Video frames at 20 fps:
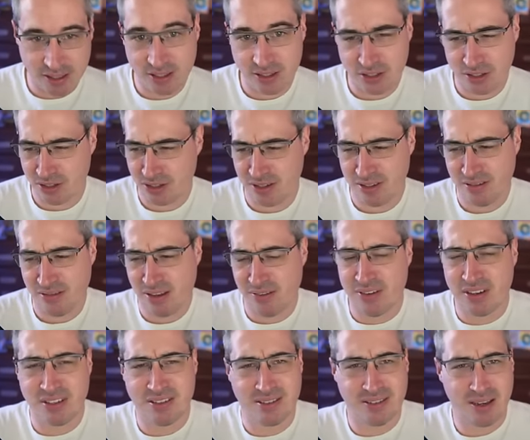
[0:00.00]
these just to
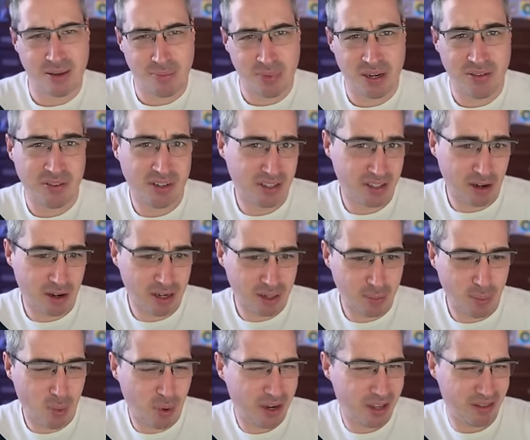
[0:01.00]
give us a bit of a
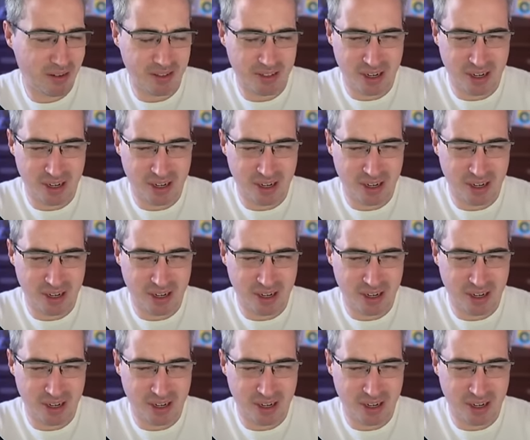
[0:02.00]
starting point.